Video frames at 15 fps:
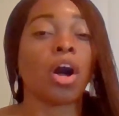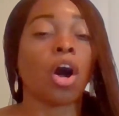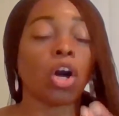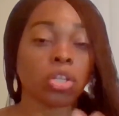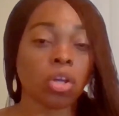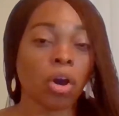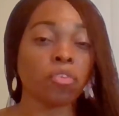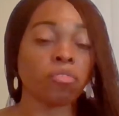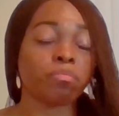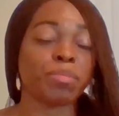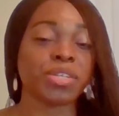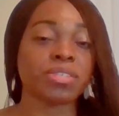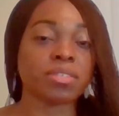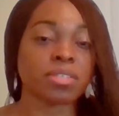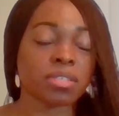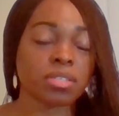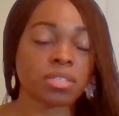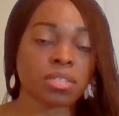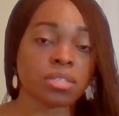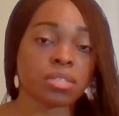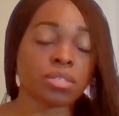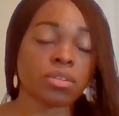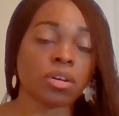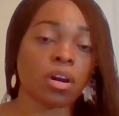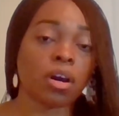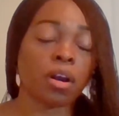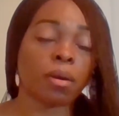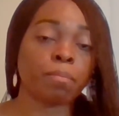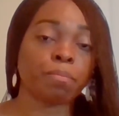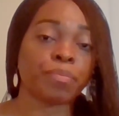A lot of businesses
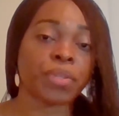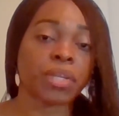are